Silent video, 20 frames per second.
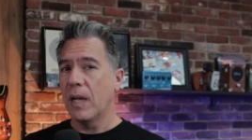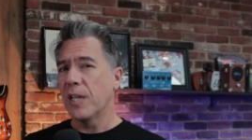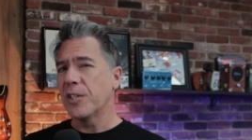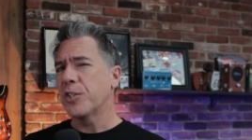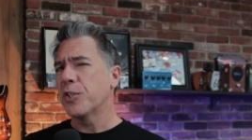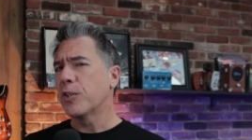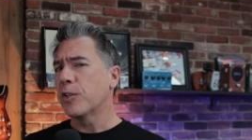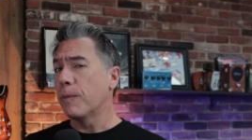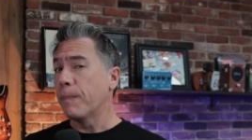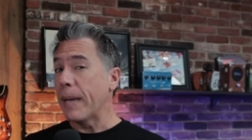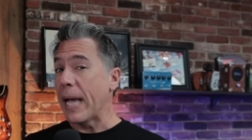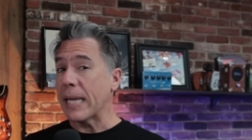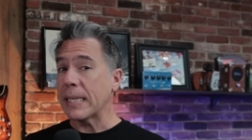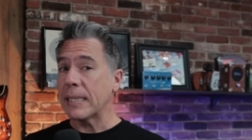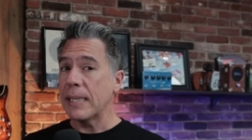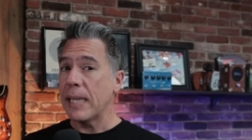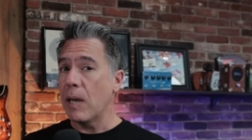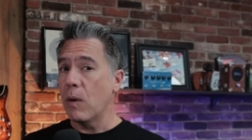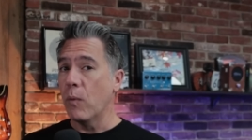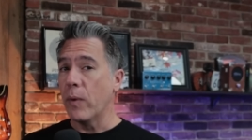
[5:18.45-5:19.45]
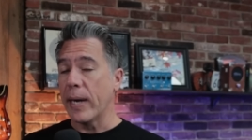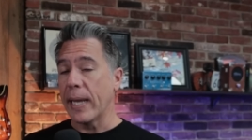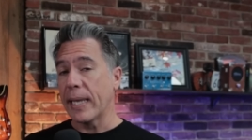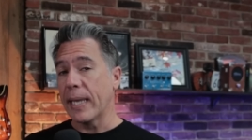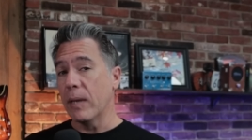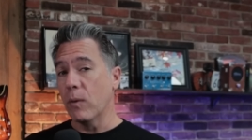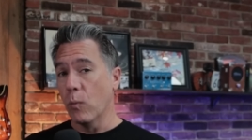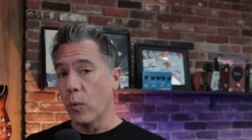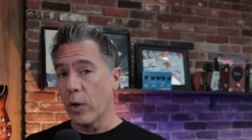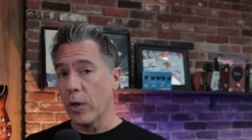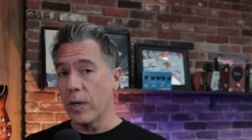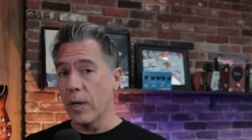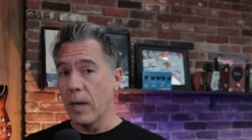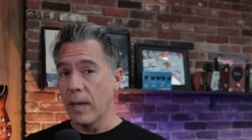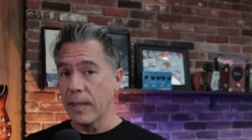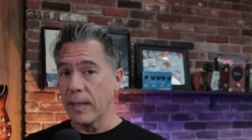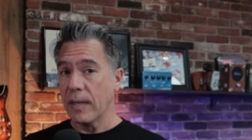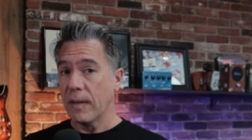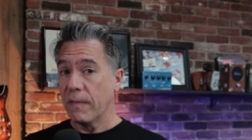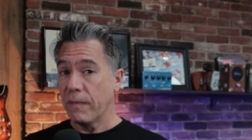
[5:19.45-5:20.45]
I'll circle back to that when I get word
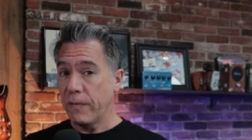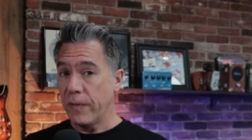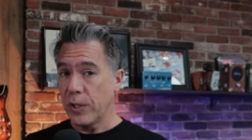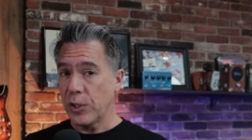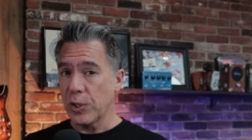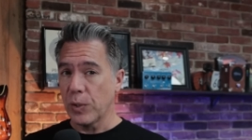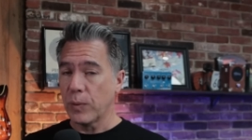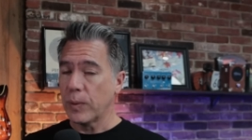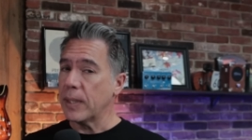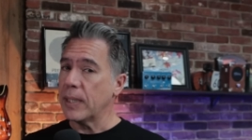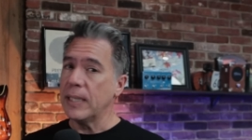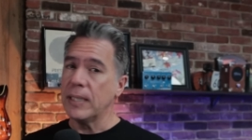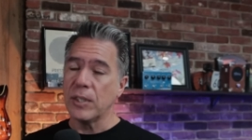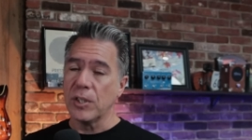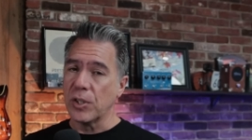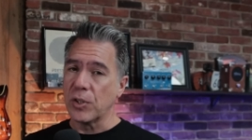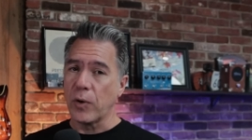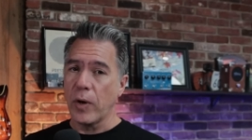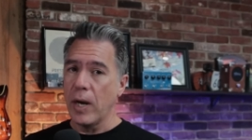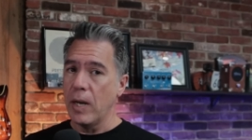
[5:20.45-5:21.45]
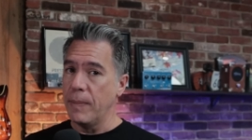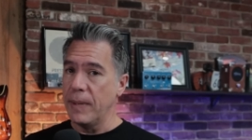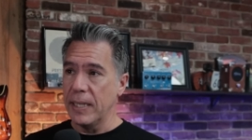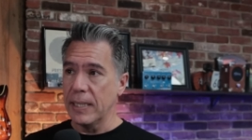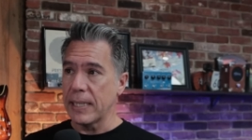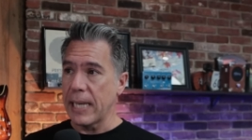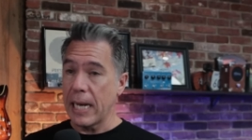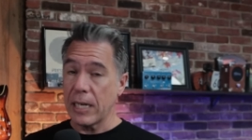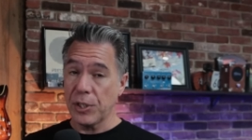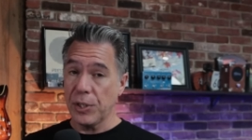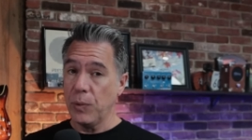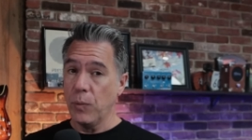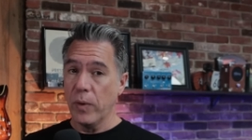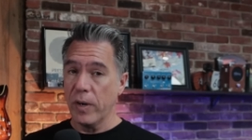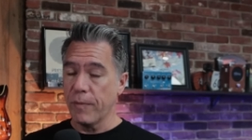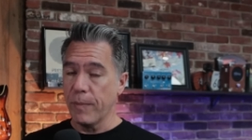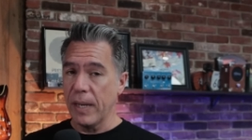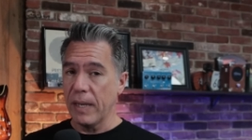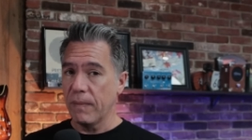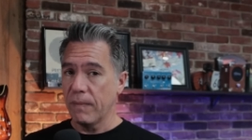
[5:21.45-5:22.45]
on an official release. Describe is actually one
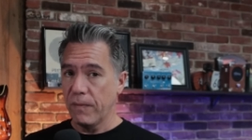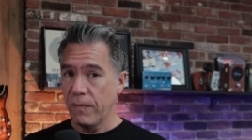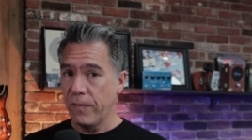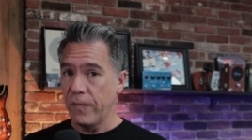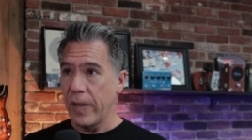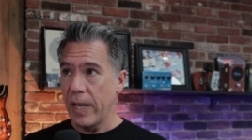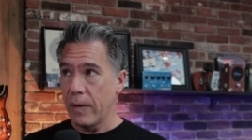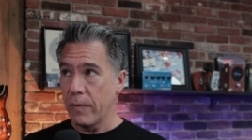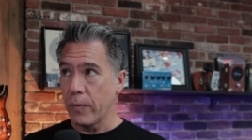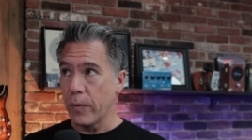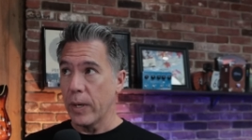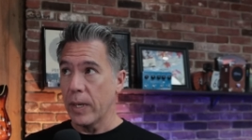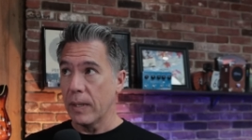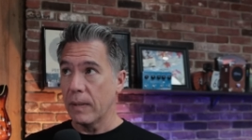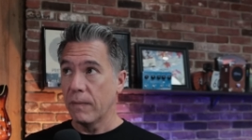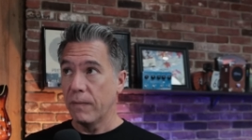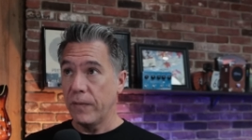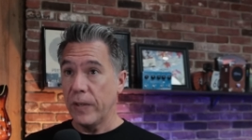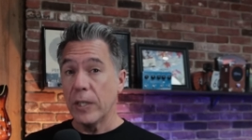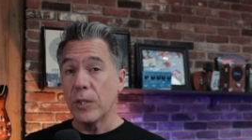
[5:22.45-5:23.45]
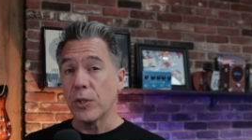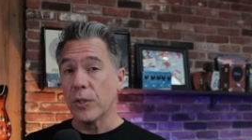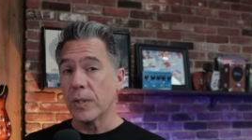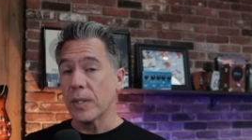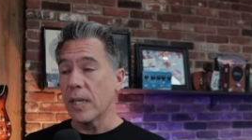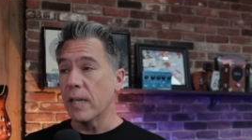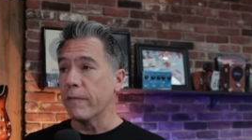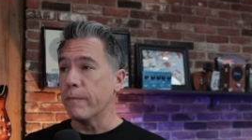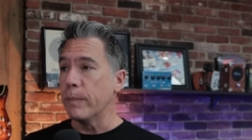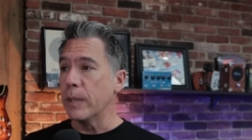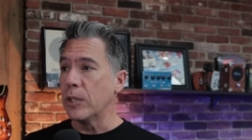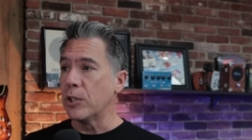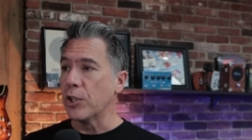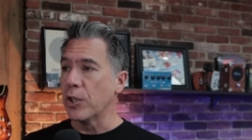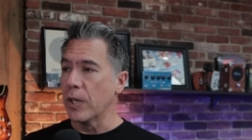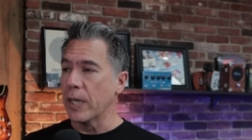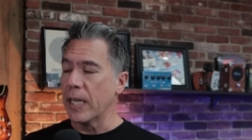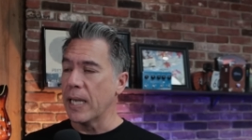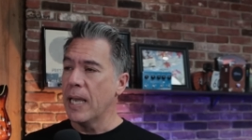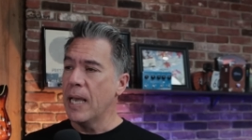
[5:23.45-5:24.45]
of my favorite features of
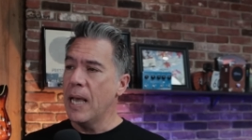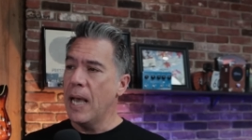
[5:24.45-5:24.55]
Midjourney.